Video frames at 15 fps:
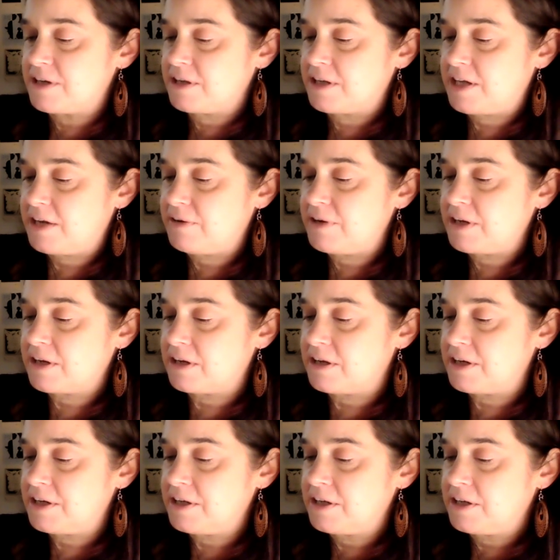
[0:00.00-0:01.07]
carrying
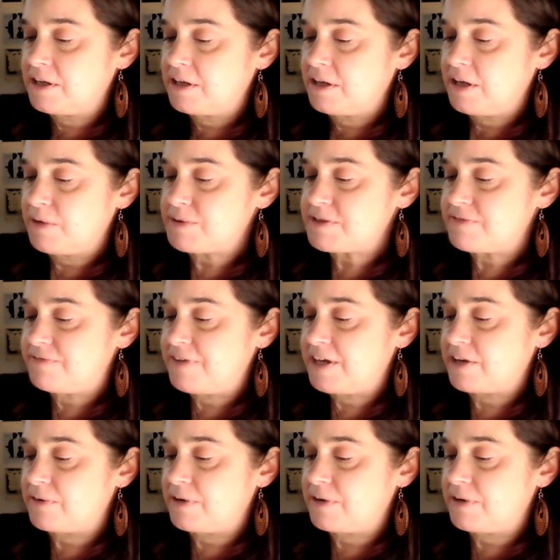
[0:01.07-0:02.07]
on, it wasn't fake or